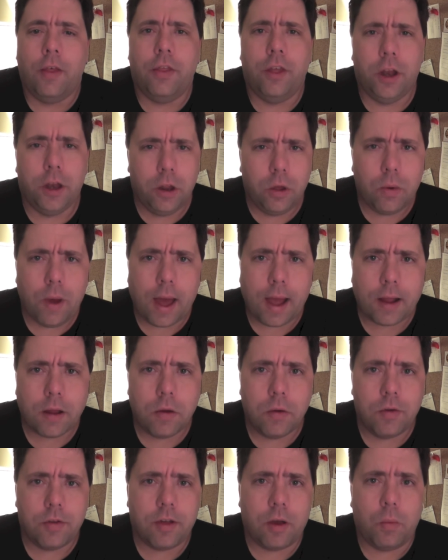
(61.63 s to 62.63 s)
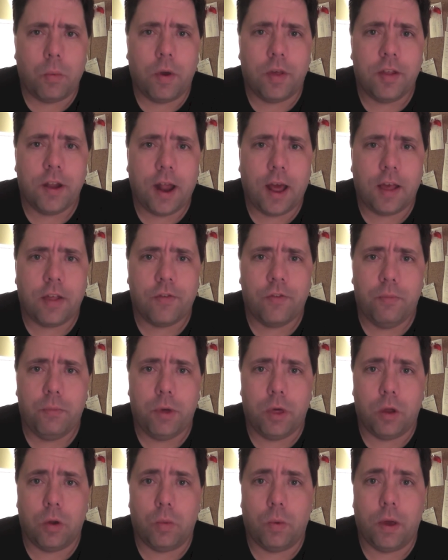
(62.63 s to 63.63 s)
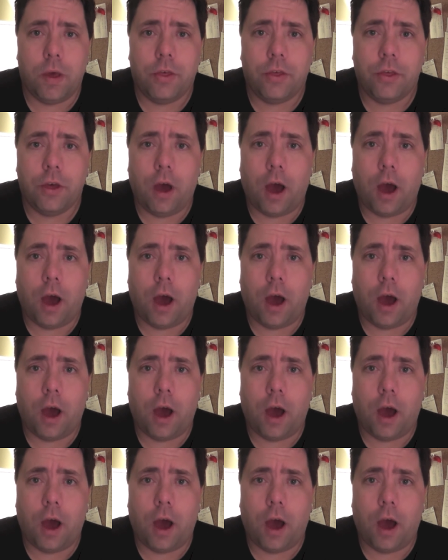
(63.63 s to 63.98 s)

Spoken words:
The new actors I wasn't as familiar with.